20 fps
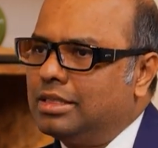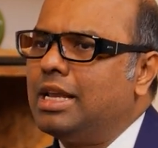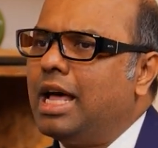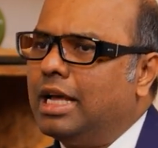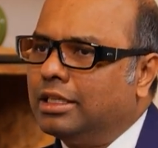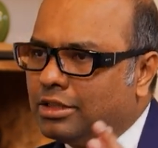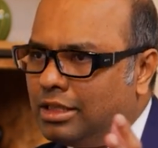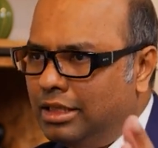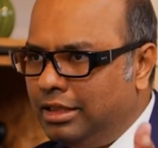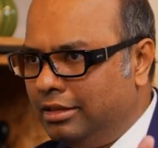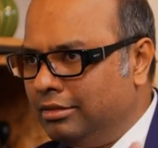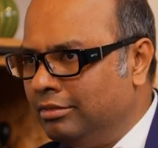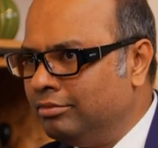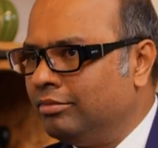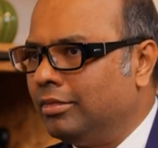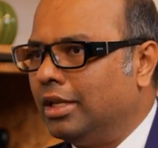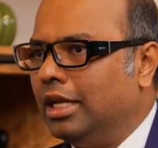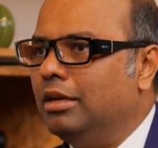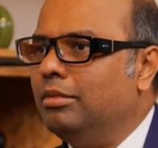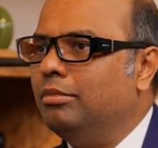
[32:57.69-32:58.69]
largely
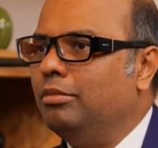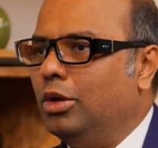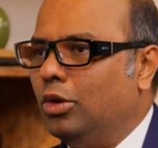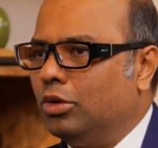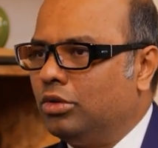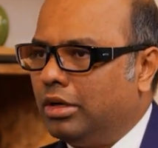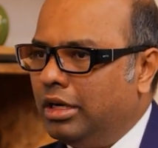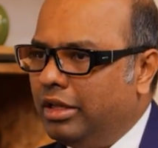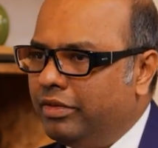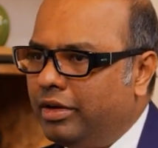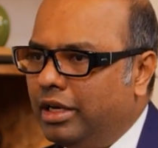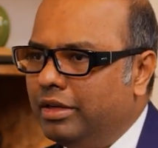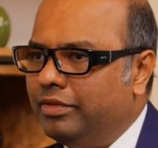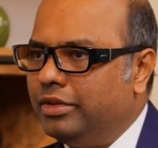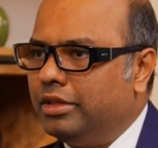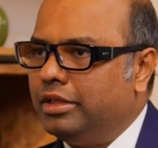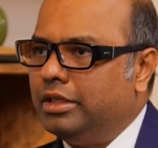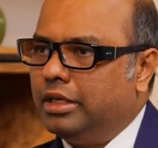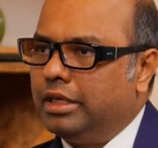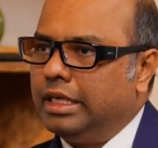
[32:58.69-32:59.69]
in below
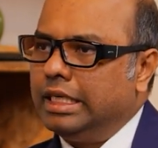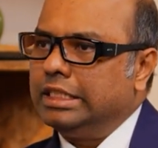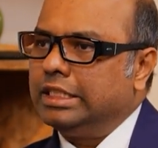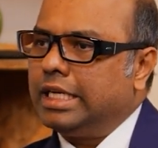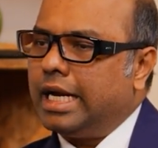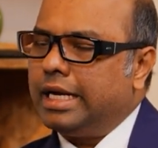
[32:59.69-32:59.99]
35-year age